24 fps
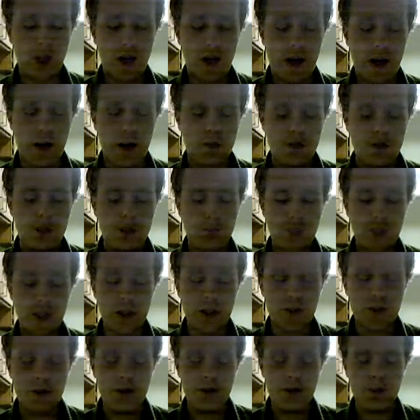How would you
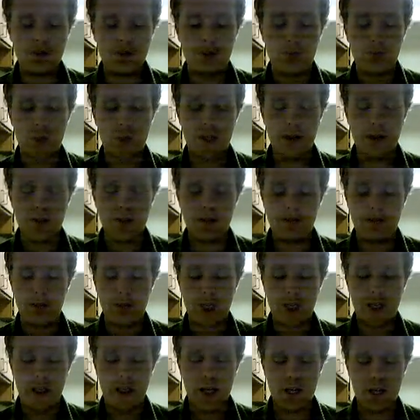begin to address a
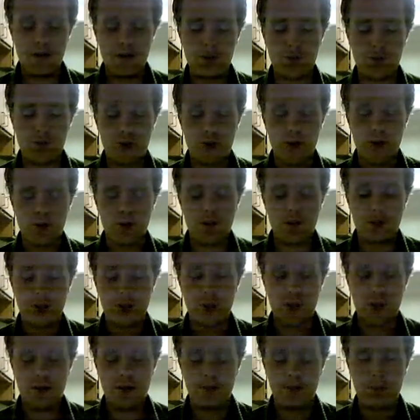medication shortage
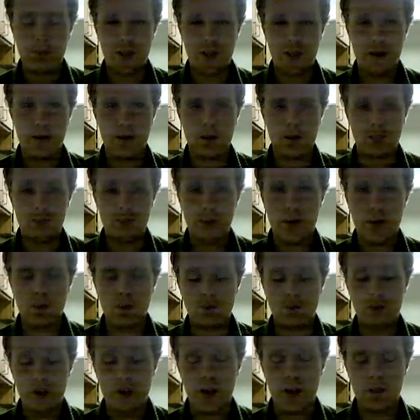that depends on
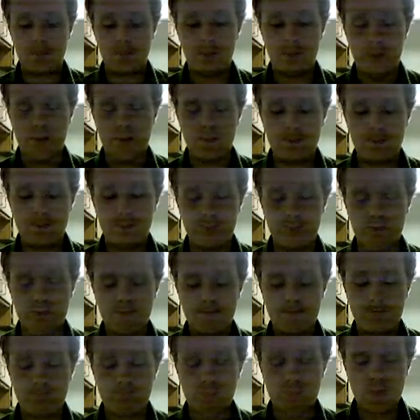petroleum?
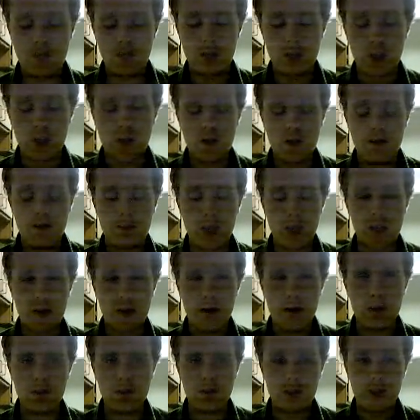
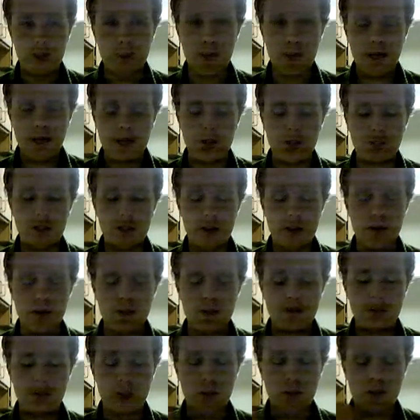Medical
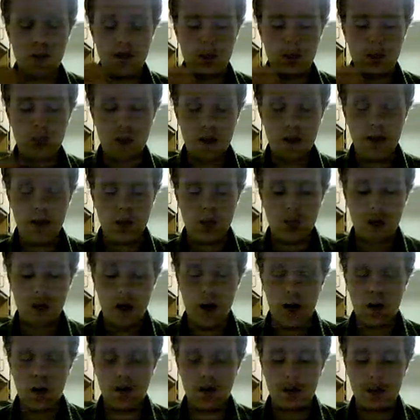patients
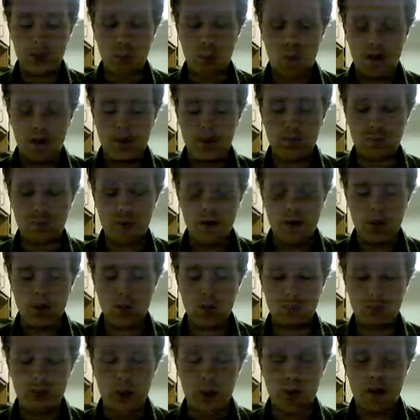are in one
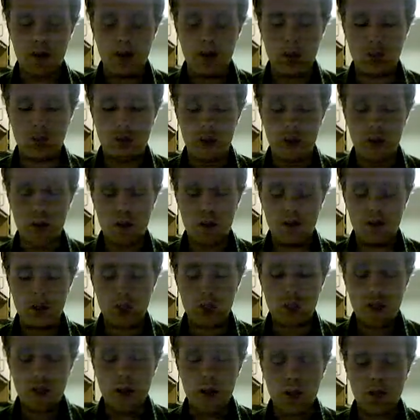form
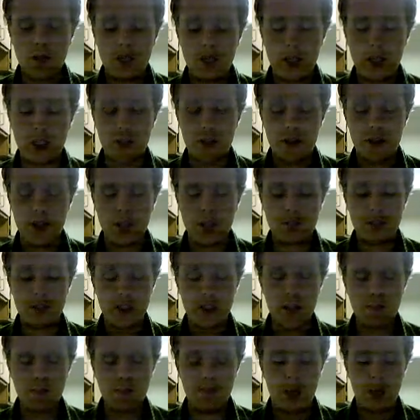
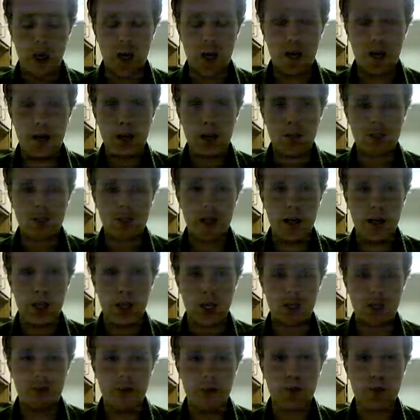ingesting a bond that
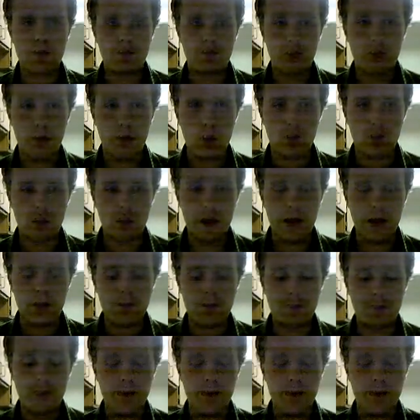comes from oil.